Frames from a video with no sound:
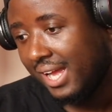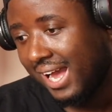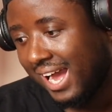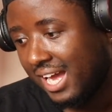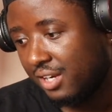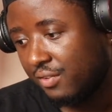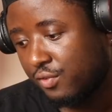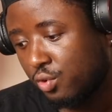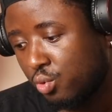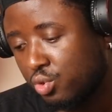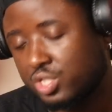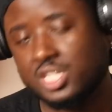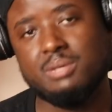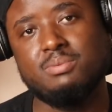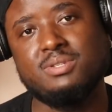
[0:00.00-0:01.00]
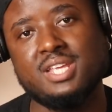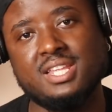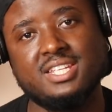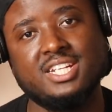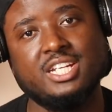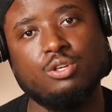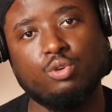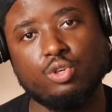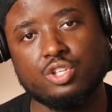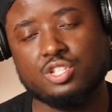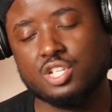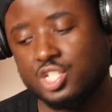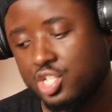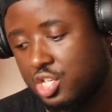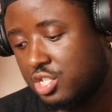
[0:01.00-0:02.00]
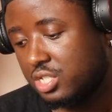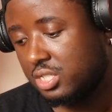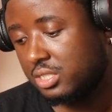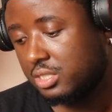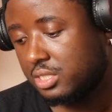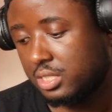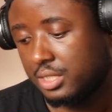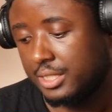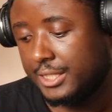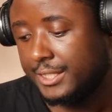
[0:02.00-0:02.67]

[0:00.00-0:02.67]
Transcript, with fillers: And of course, keep sending in all your suggestions.